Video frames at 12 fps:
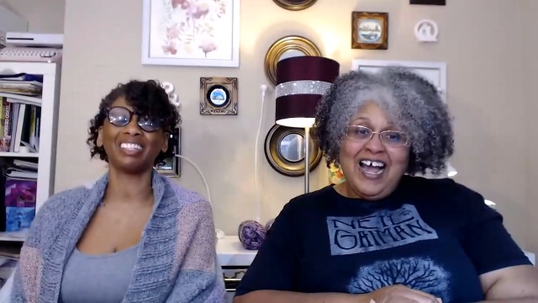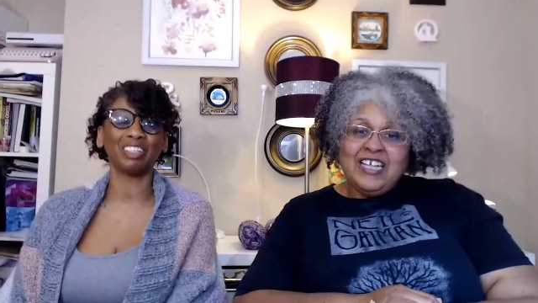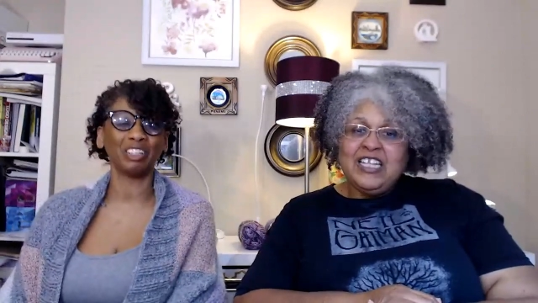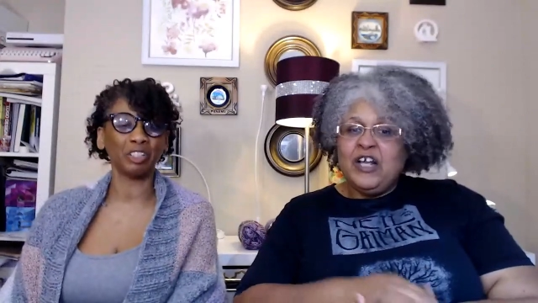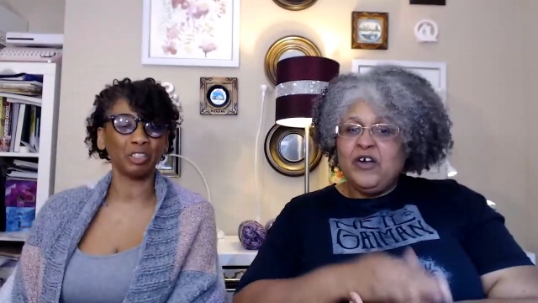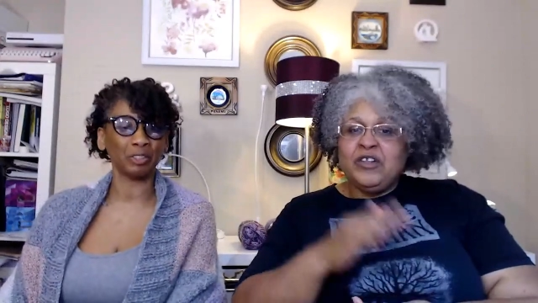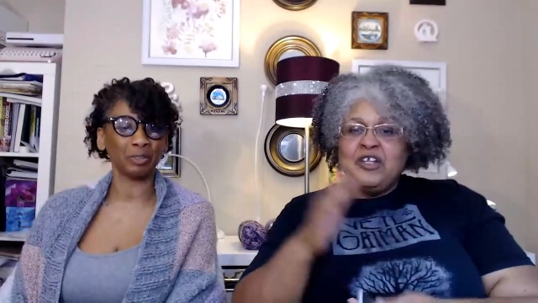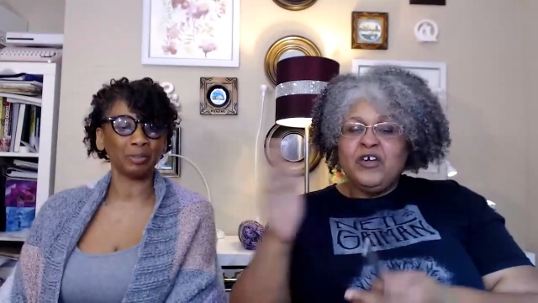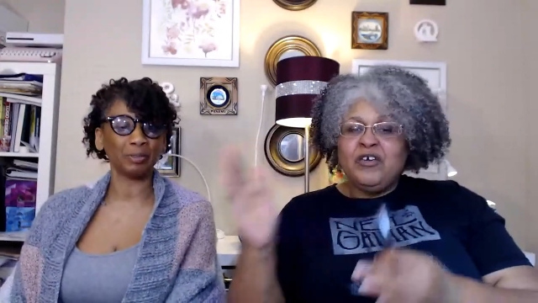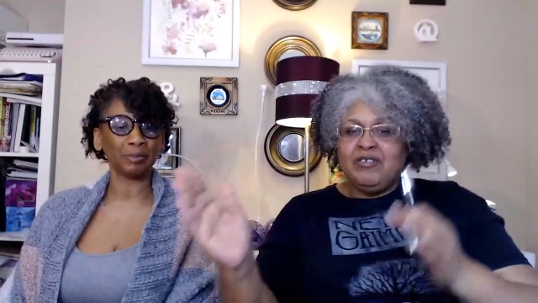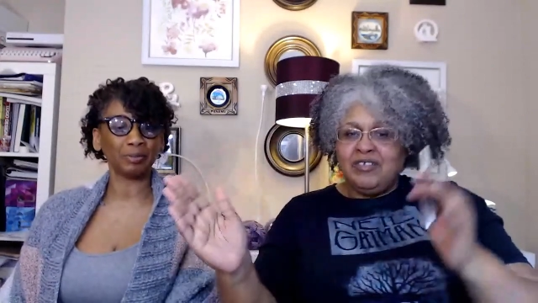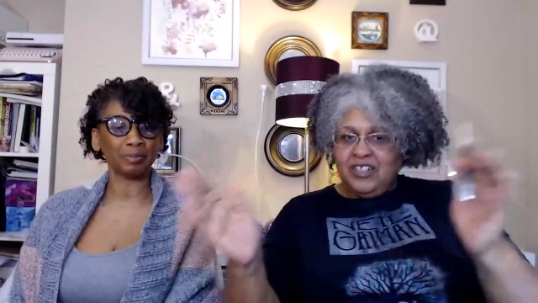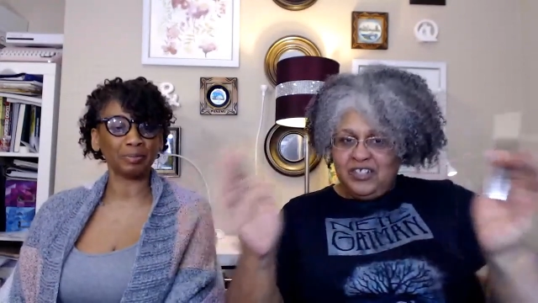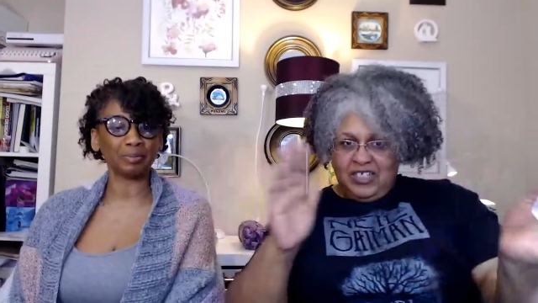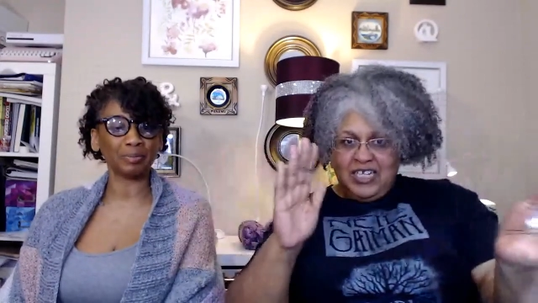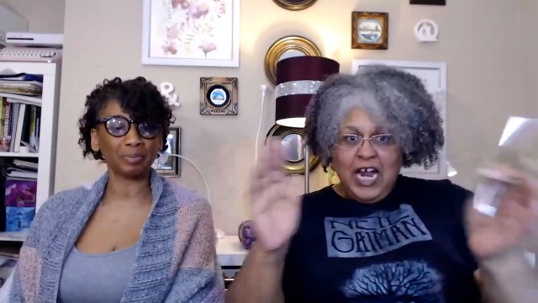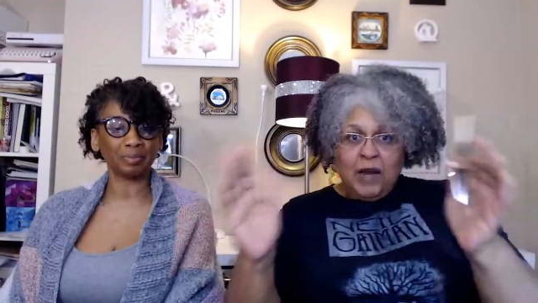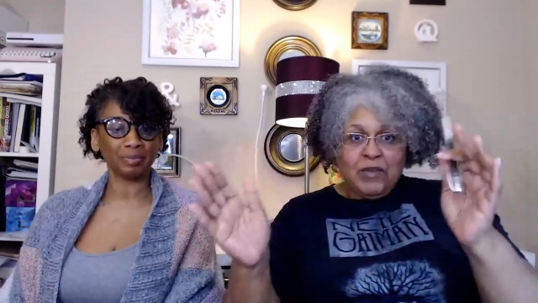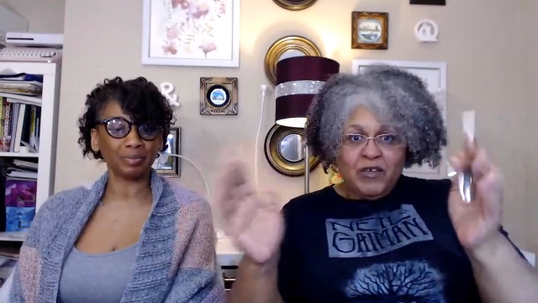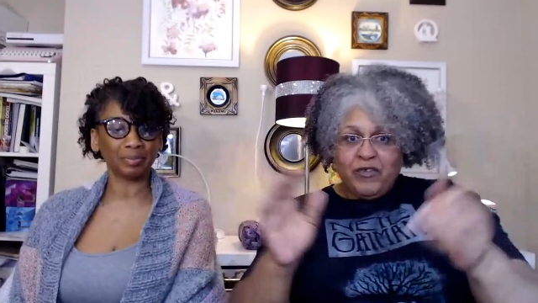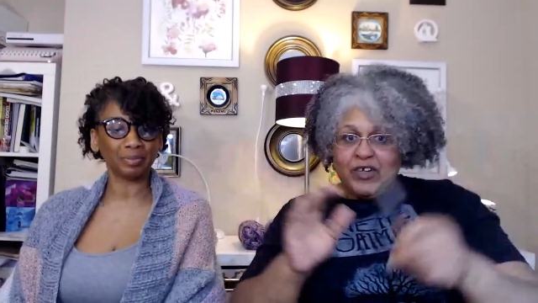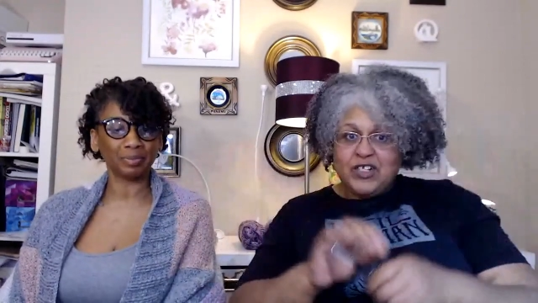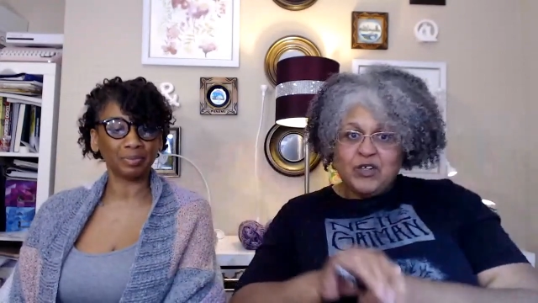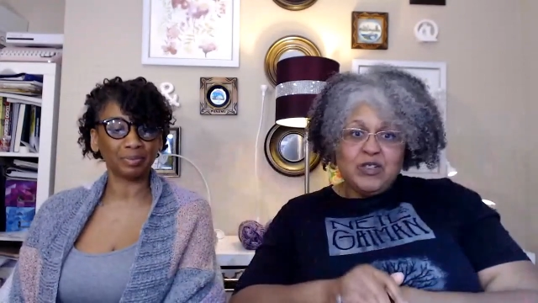Speaker 1: there there there's a time
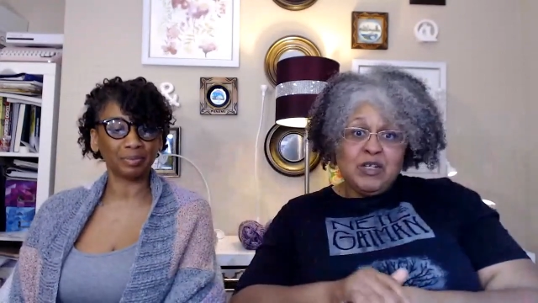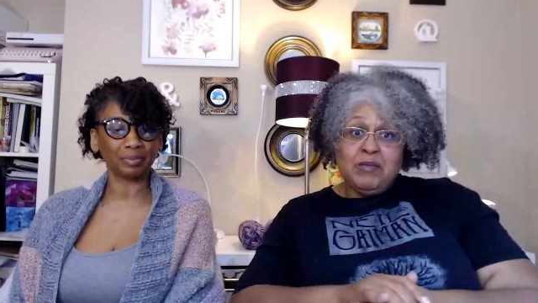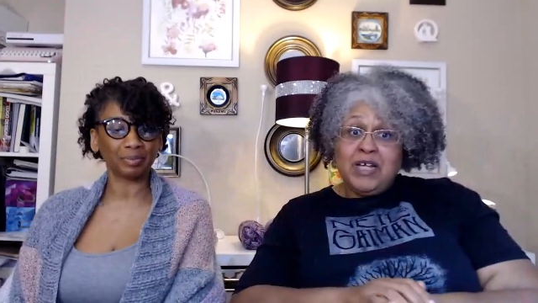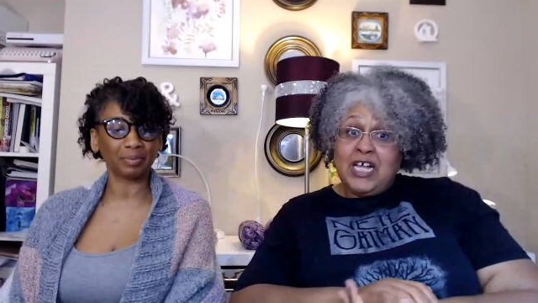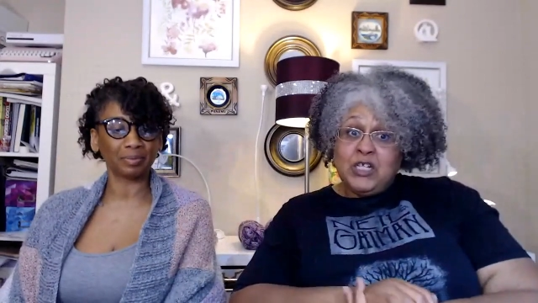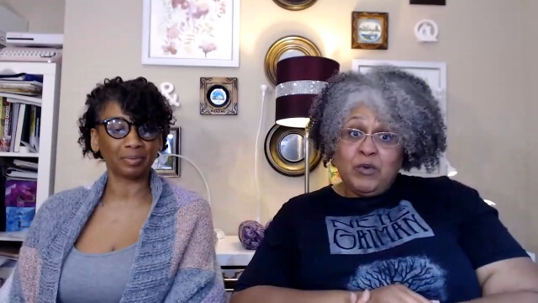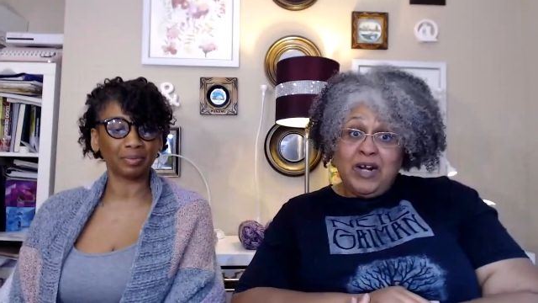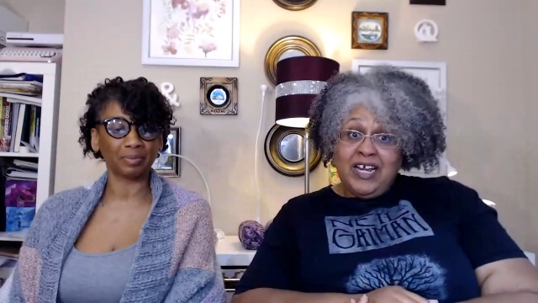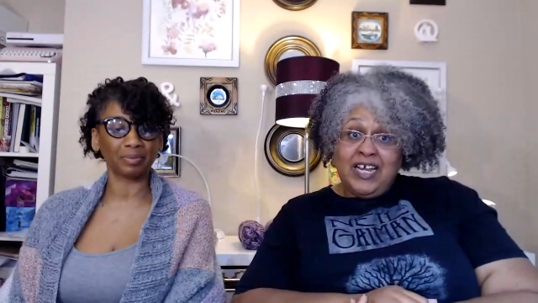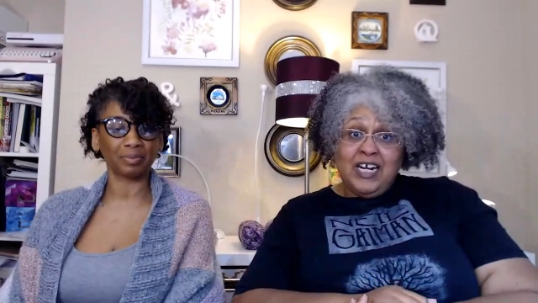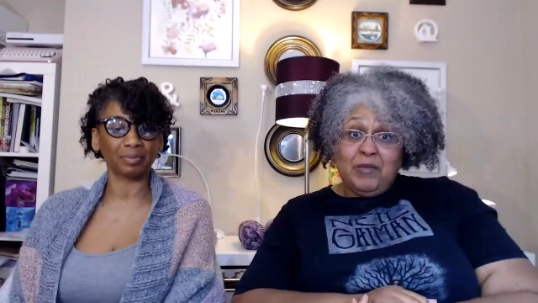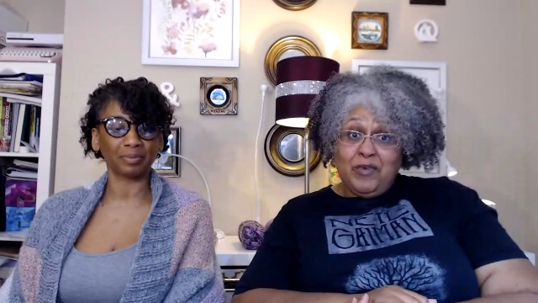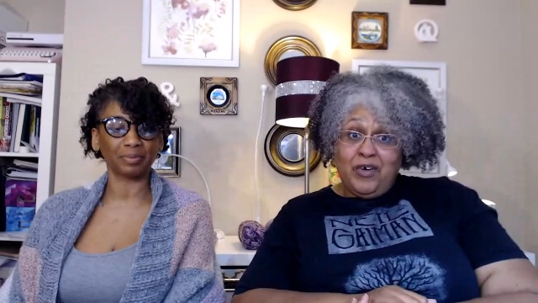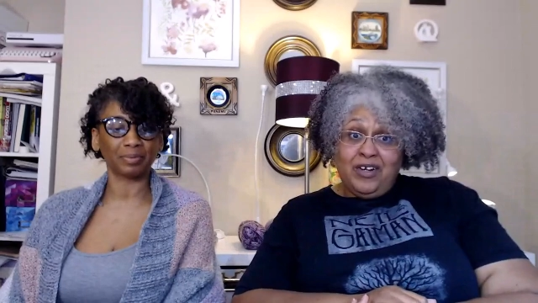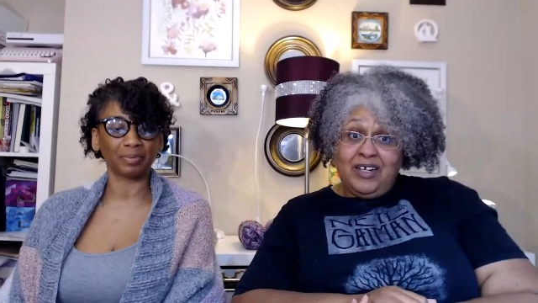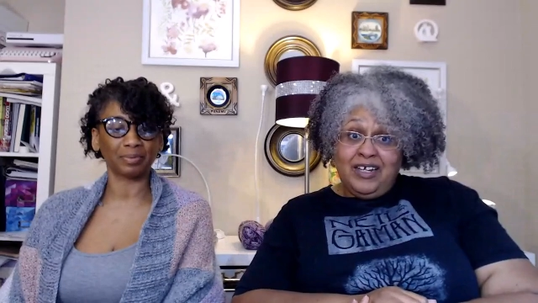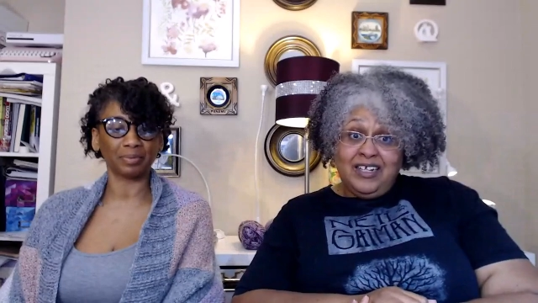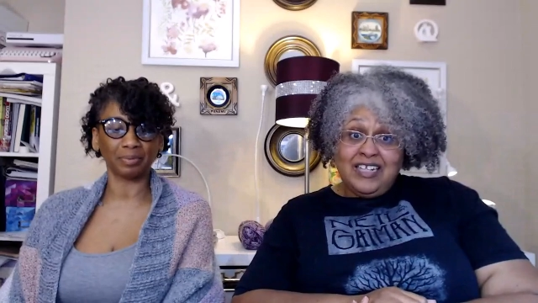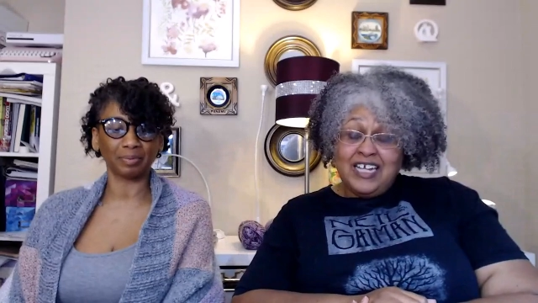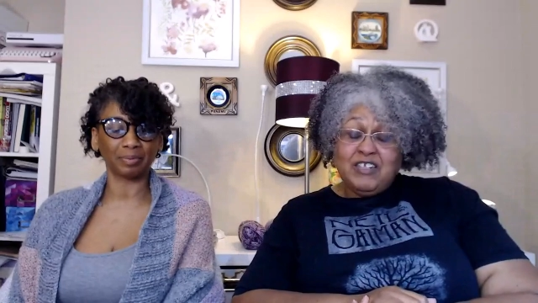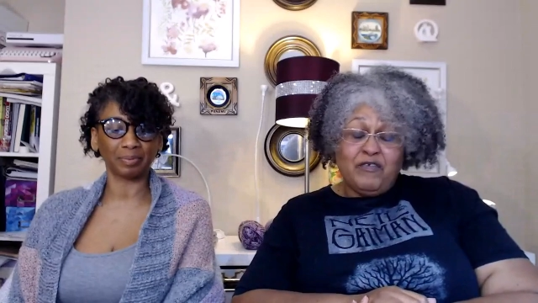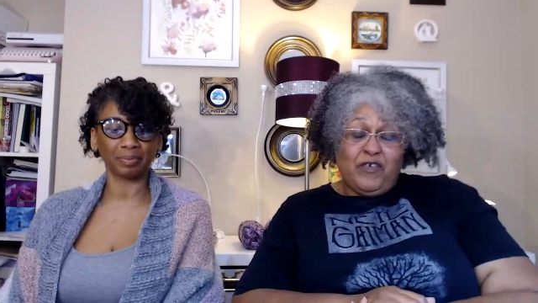difference. So sometimes when I get up early, that's the